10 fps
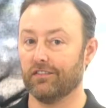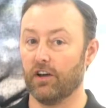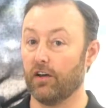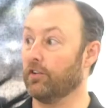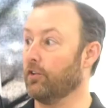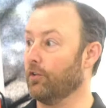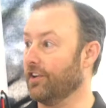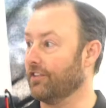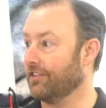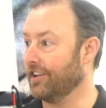often there
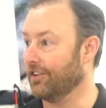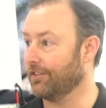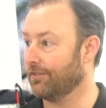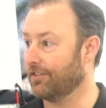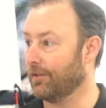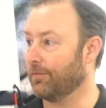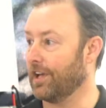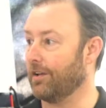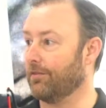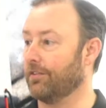is. You know,
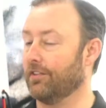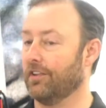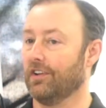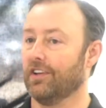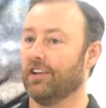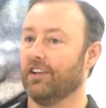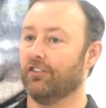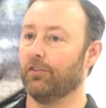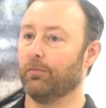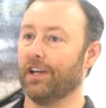sometimes
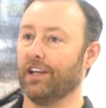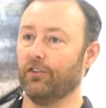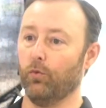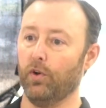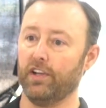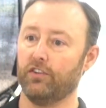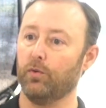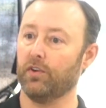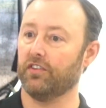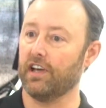somebody gets way too
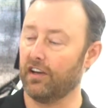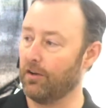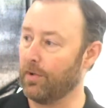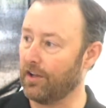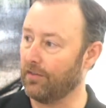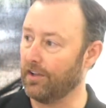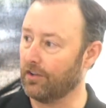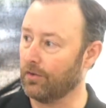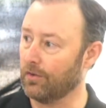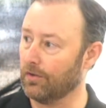excited about a
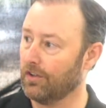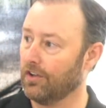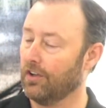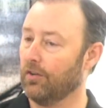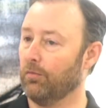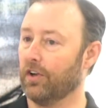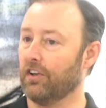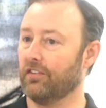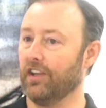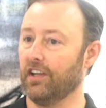vehicle
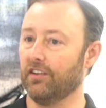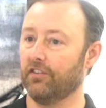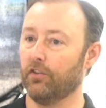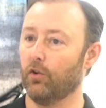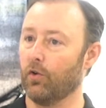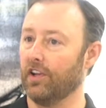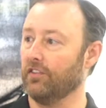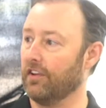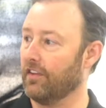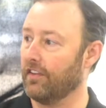because they did so great
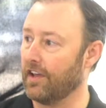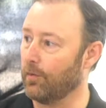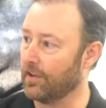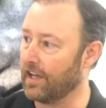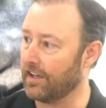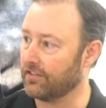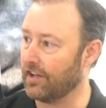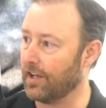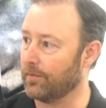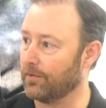selling that one last
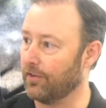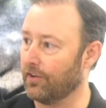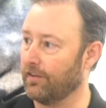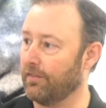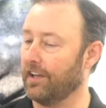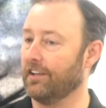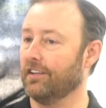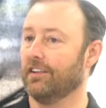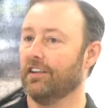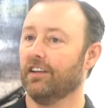time, so they may,
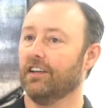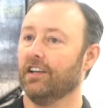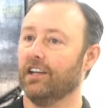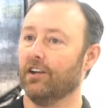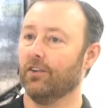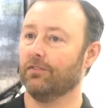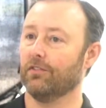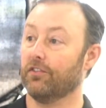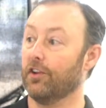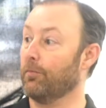you know,
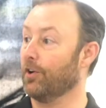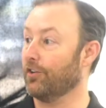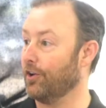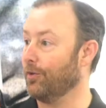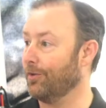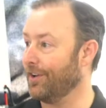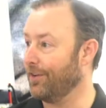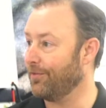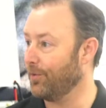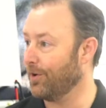stub their toe,
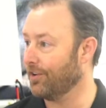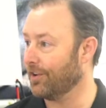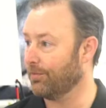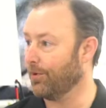if you will, and put